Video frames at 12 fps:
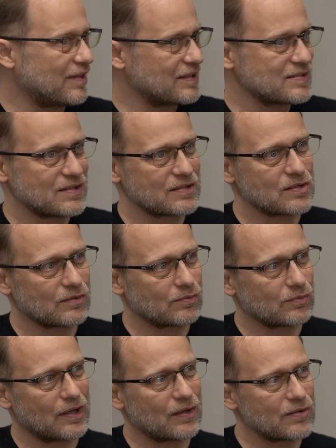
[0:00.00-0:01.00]
That's such a
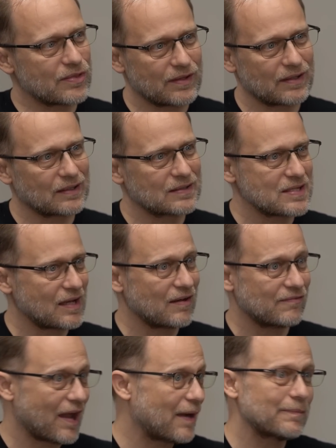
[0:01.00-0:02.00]
rare thing to
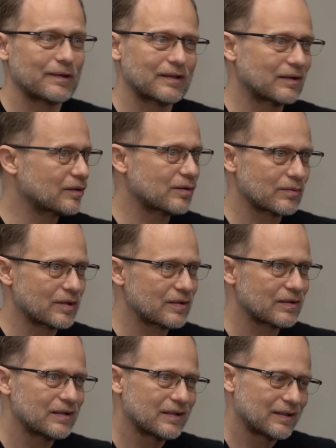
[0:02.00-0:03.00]
have happen in a
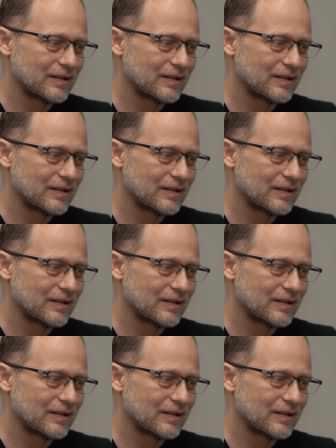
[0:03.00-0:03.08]
career.